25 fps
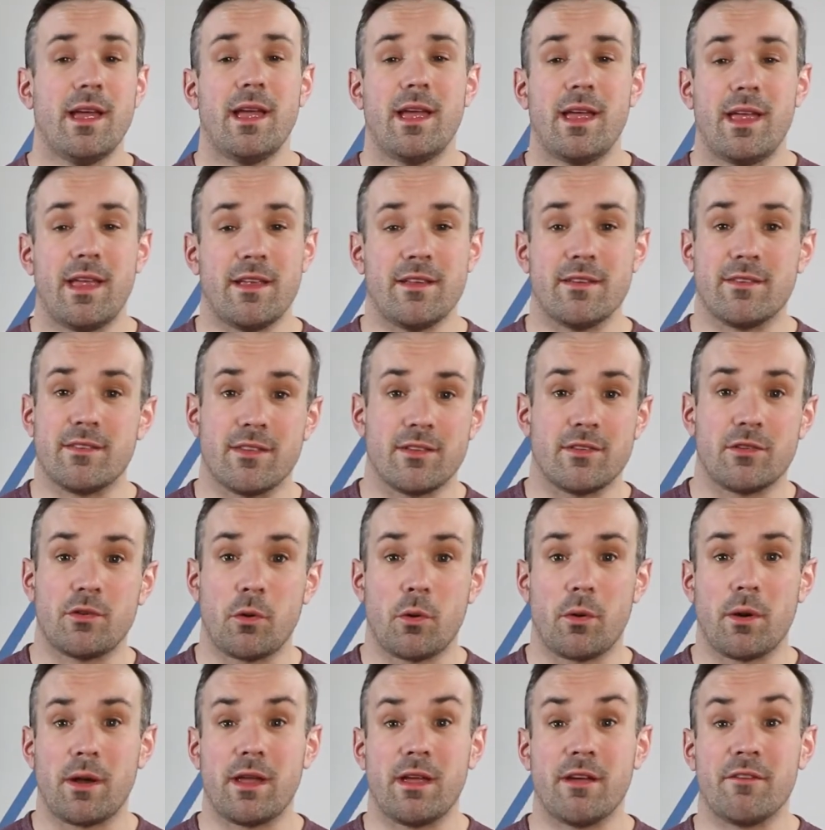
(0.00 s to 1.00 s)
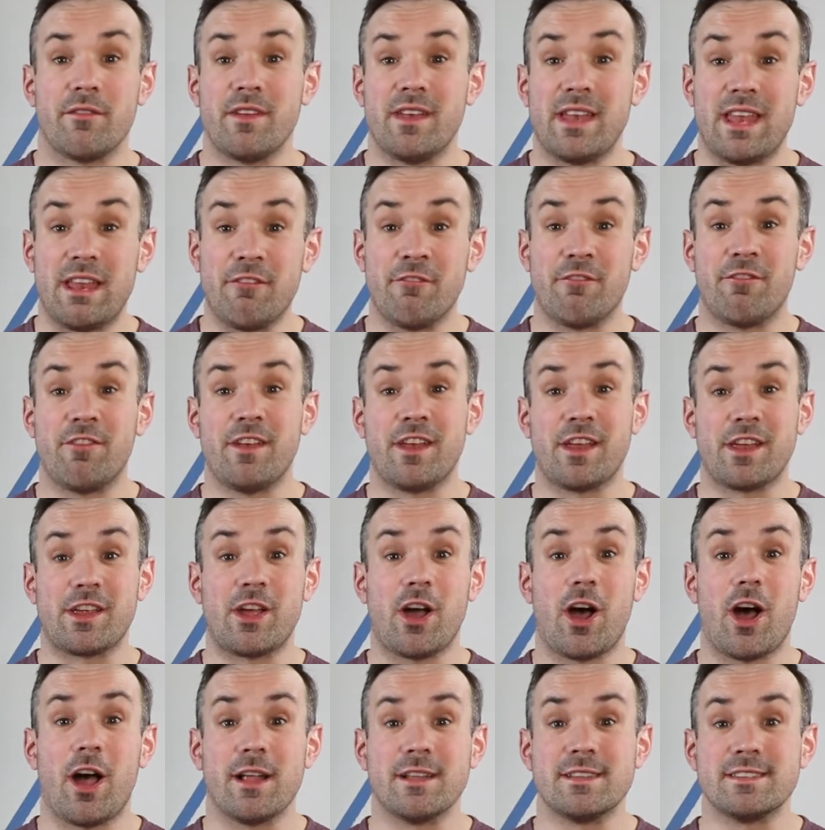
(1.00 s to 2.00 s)
is the story of an infinite
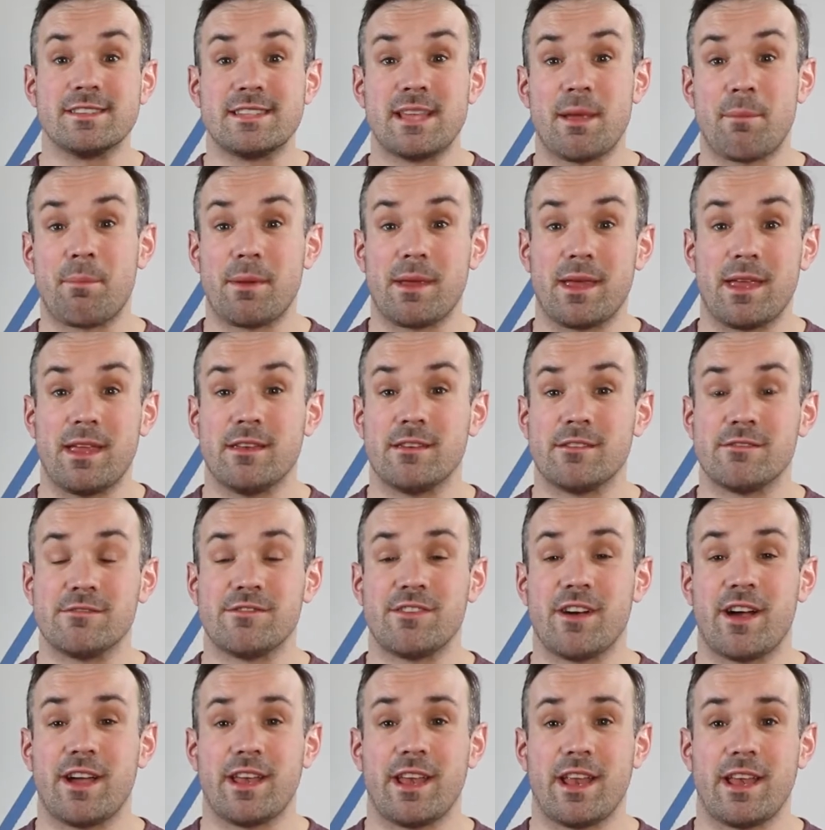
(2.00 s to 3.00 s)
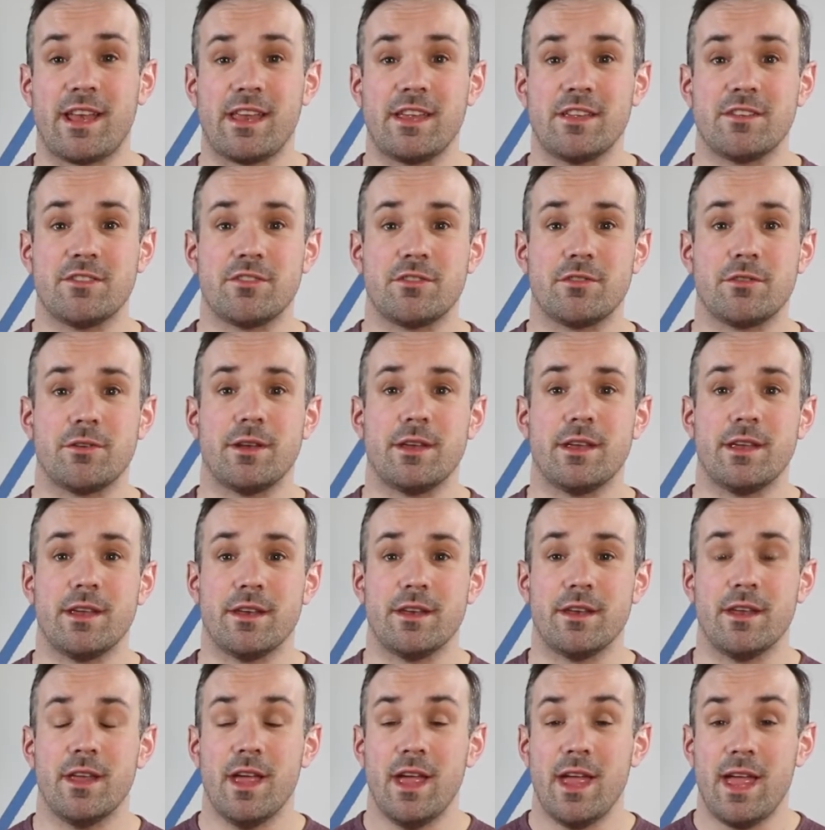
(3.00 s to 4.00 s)
God stepping into finite history
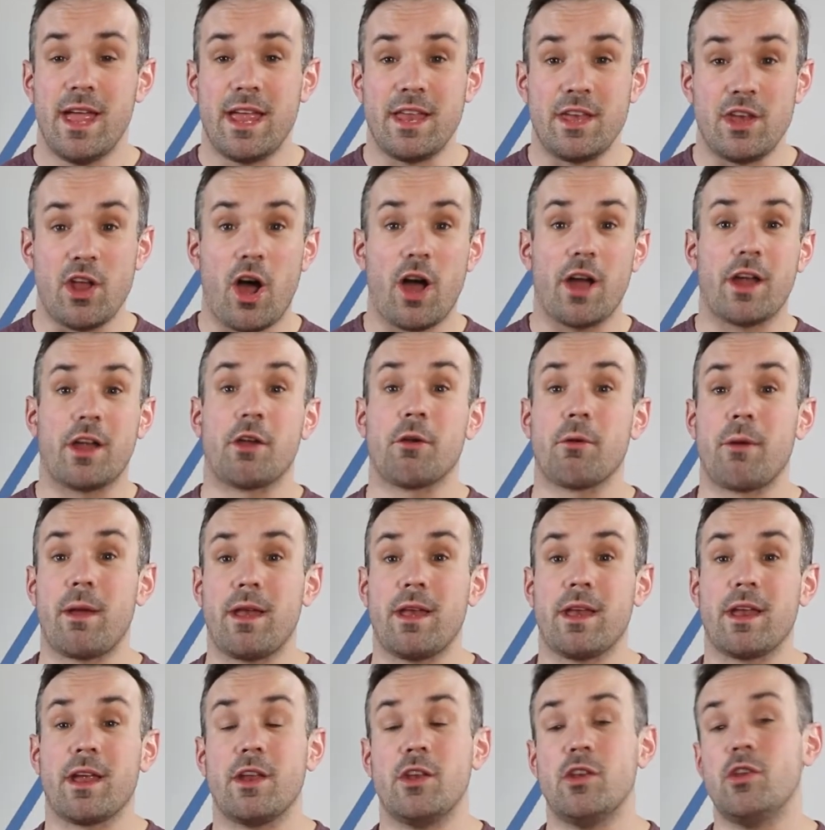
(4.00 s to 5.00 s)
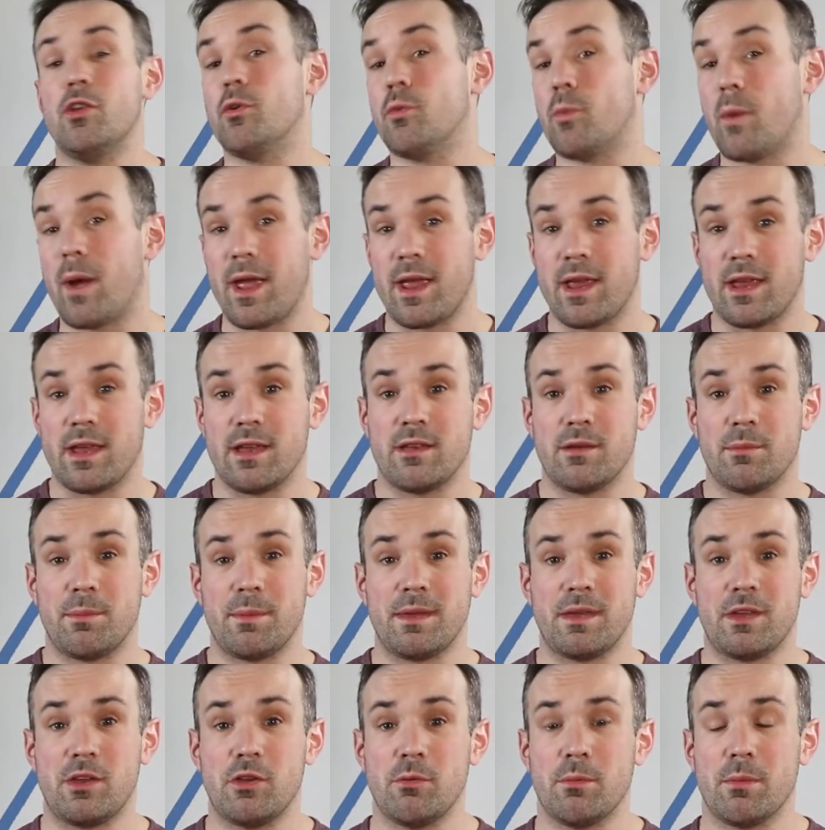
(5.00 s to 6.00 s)
and inaugurating a new way to be
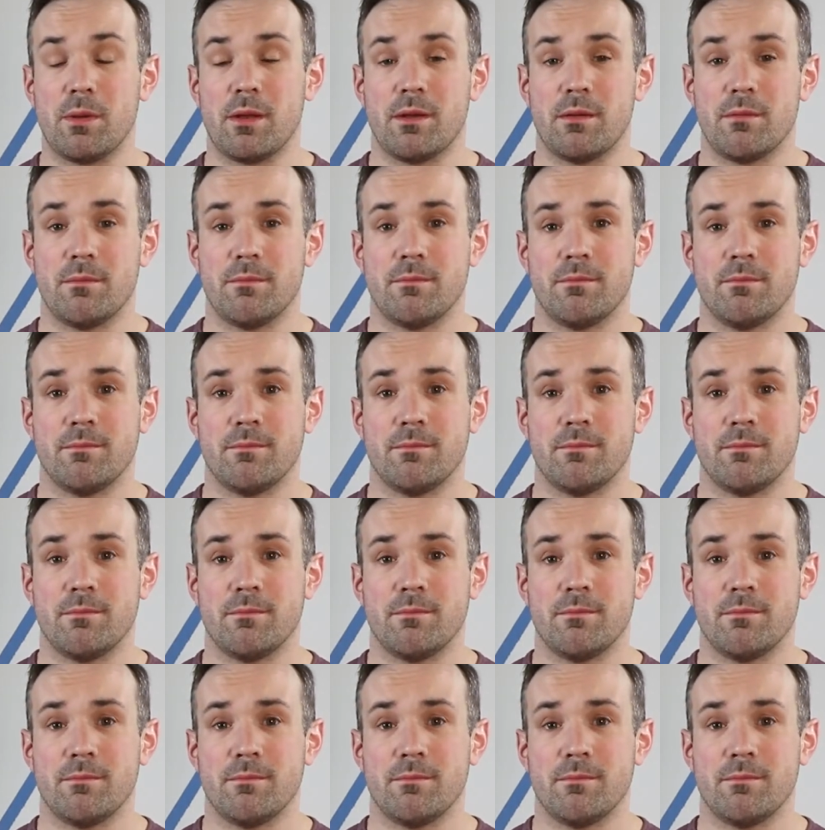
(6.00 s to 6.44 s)
human.